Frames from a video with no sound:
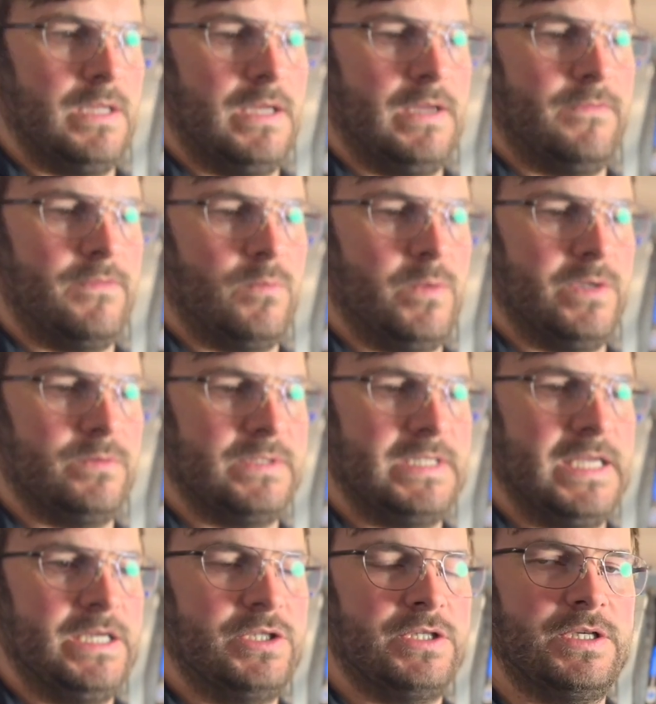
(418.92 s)
if the wheel's
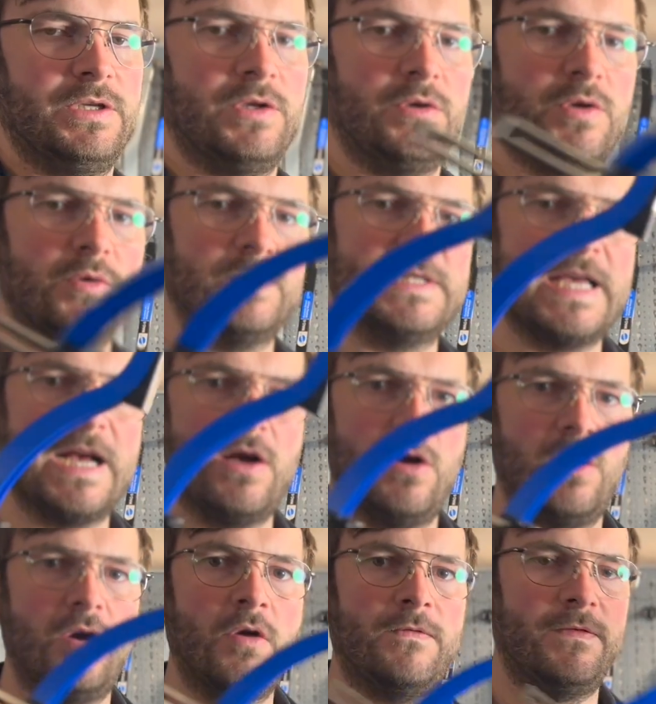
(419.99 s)
dished. You use that
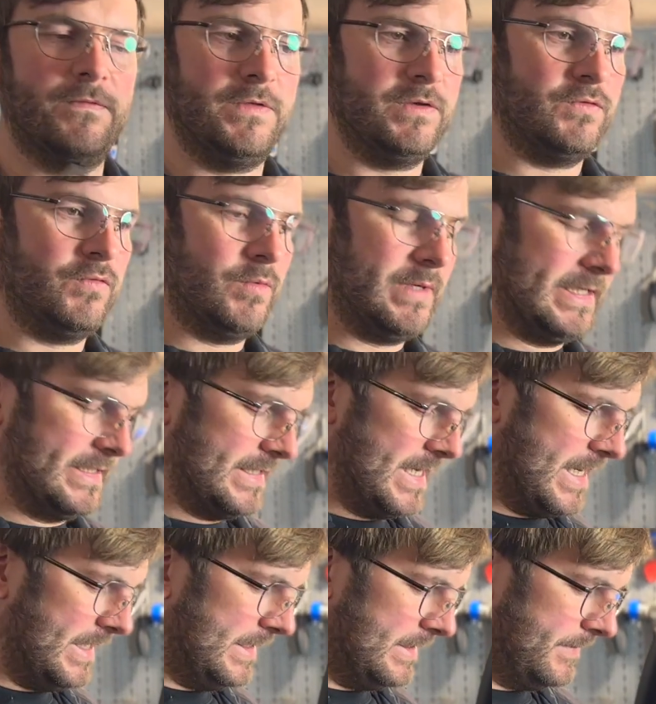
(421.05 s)
off of the truing
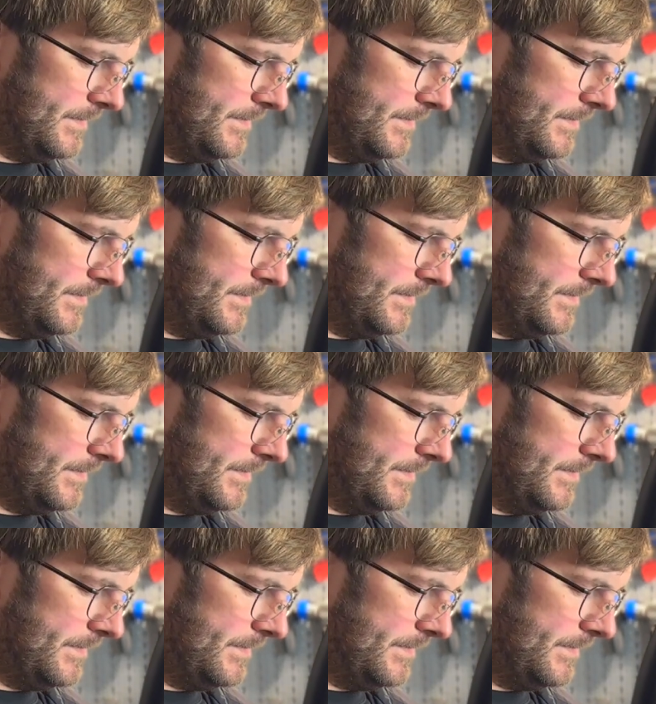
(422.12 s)
stand.